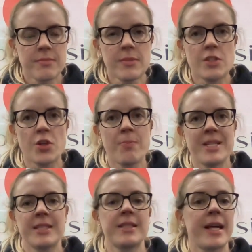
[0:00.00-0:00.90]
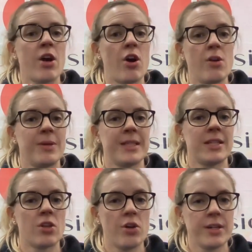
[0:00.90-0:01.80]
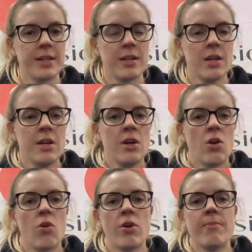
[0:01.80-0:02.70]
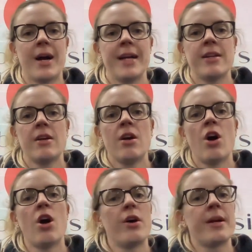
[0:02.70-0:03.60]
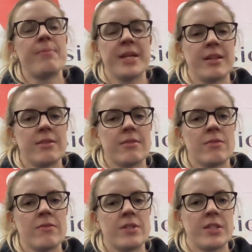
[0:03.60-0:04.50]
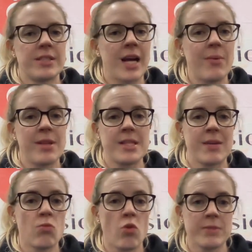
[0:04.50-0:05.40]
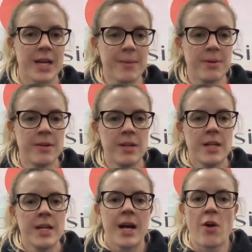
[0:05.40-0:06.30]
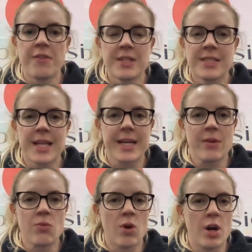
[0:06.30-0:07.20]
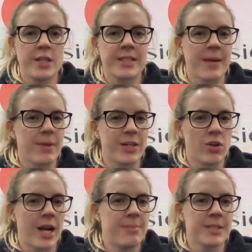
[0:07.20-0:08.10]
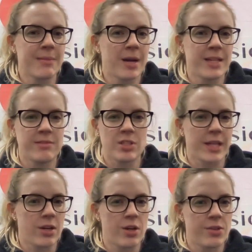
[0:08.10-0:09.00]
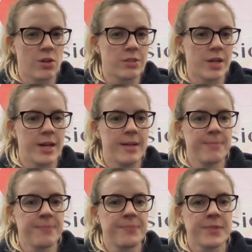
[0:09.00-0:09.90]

So basically they hurt when they're loaded, or it might hurt a bit to start with and then warms up. Often as they get worse, that might not happen. They might just like hurt the whole time.